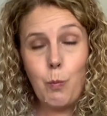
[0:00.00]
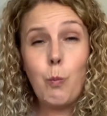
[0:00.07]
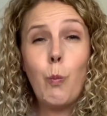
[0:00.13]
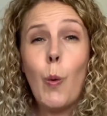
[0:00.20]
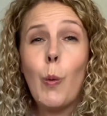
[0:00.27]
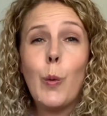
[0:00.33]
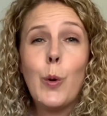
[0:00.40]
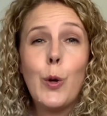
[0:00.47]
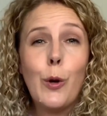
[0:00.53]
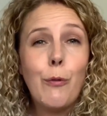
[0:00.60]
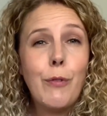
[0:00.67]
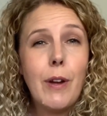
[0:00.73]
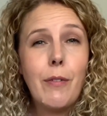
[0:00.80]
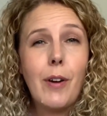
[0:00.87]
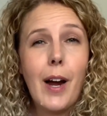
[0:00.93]
What were your
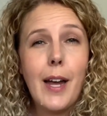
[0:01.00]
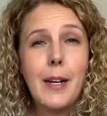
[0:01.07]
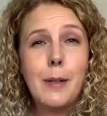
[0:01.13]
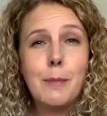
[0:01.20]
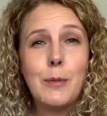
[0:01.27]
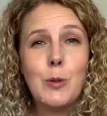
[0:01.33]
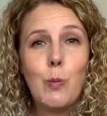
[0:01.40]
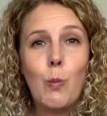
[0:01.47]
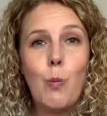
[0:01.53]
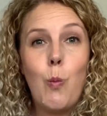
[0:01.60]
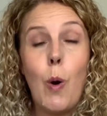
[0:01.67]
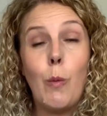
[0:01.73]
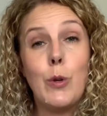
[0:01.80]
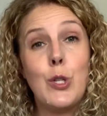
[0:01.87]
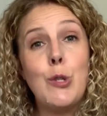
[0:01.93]
favorite items?
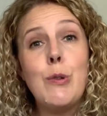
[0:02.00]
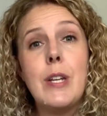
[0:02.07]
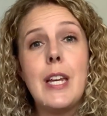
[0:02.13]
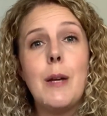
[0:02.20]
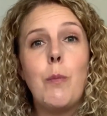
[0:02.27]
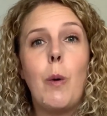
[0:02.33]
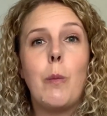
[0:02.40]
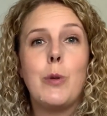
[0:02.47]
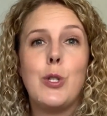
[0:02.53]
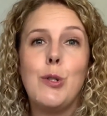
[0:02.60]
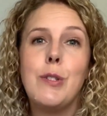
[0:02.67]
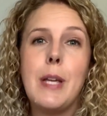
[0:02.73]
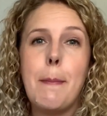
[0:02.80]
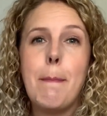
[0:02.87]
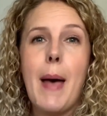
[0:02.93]
What would you keep? What would you
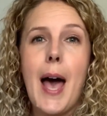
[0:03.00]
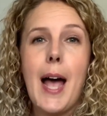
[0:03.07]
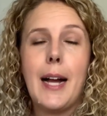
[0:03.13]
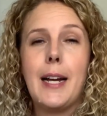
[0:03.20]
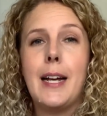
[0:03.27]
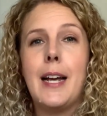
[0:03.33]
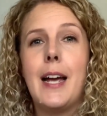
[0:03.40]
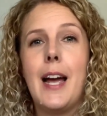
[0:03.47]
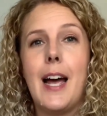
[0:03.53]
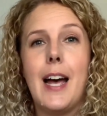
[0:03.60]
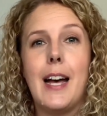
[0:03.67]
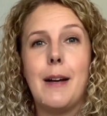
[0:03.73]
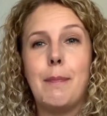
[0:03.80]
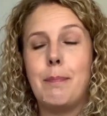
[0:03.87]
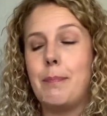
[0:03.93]
send back?
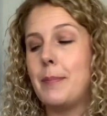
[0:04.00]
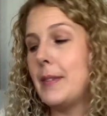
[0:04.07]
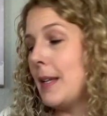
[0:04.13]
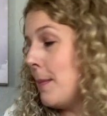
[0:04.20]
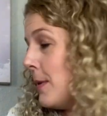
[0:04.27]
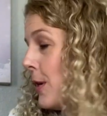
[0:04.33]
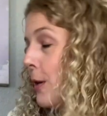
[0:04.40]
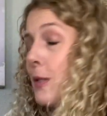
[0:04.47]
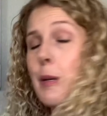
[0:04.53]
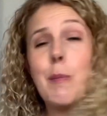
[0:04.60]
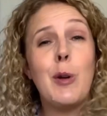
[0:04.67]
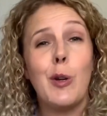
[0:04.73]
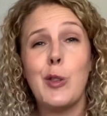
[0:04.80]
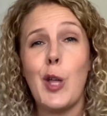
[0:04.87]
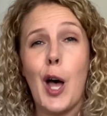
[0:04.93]
Let me know some of
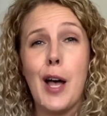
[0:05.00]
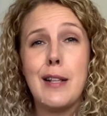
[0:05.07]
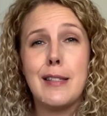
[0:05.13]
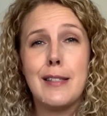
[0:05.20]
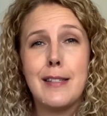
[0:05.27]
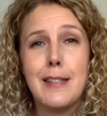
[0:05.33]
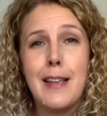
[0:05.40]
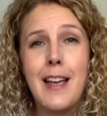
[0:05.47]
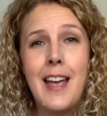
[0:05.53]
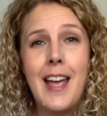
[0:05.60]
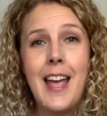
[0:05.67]
your thoughts.